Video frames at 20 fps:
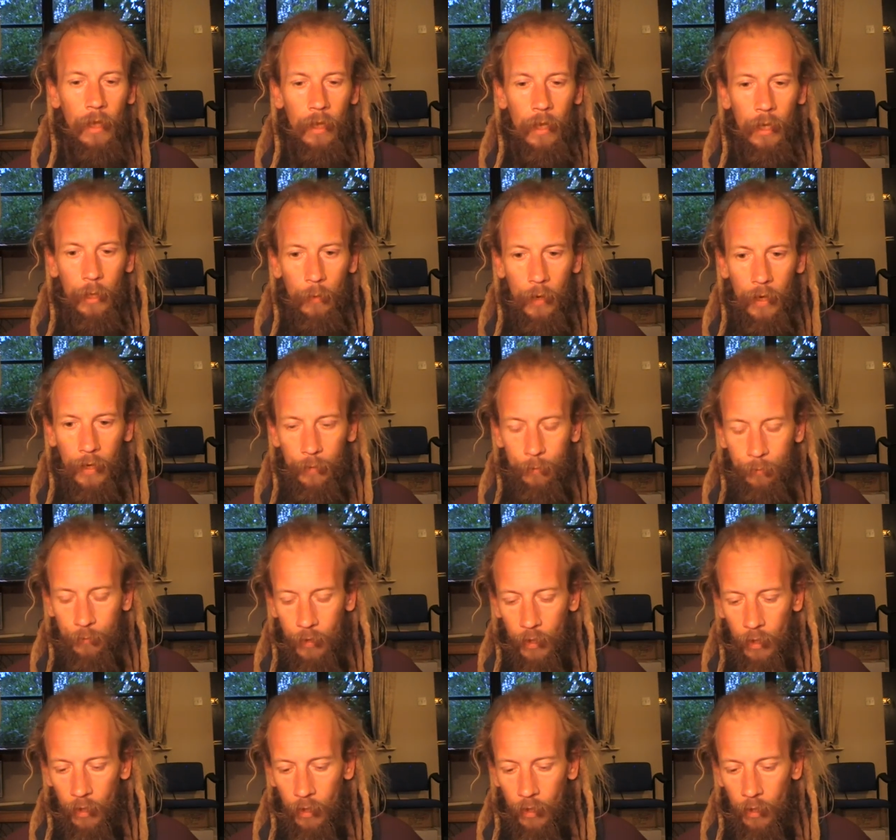Anyway,
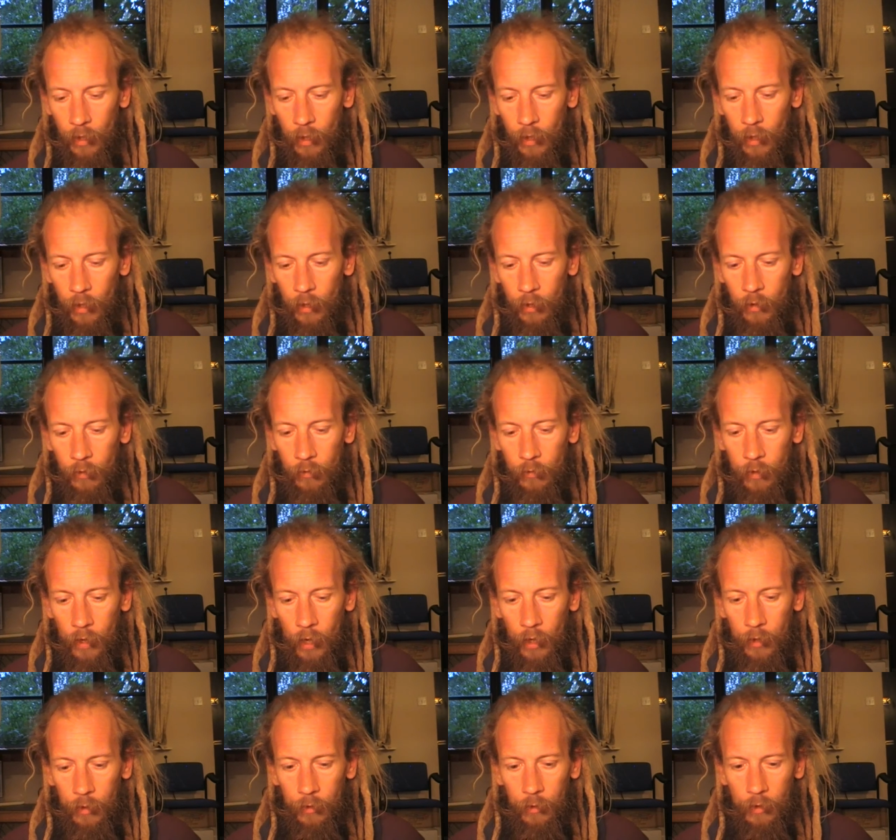
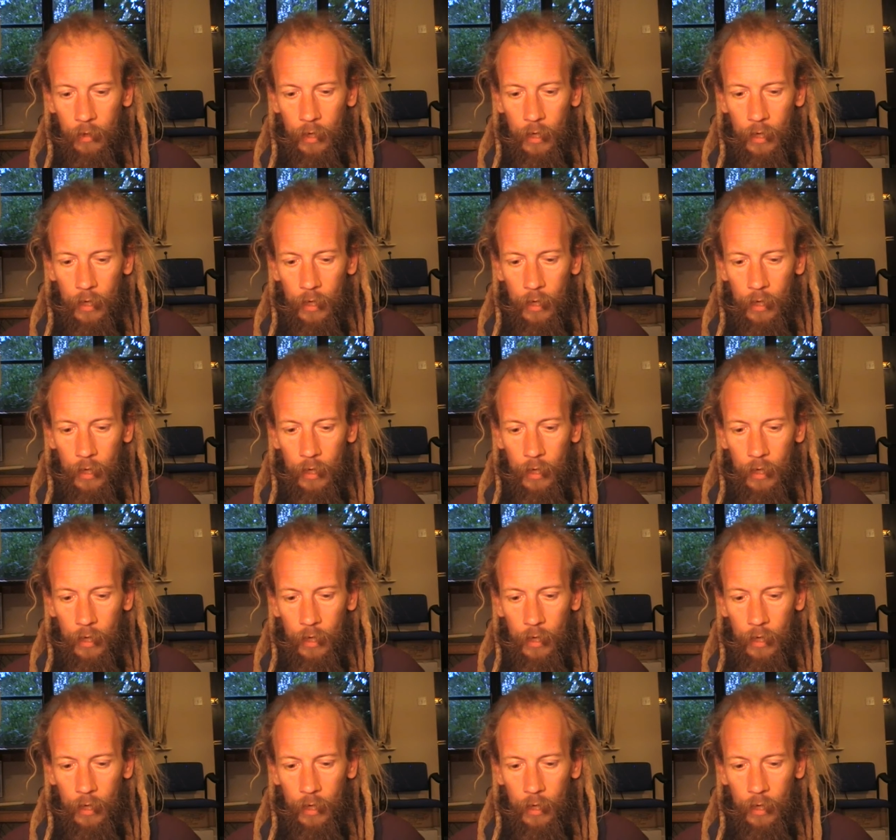so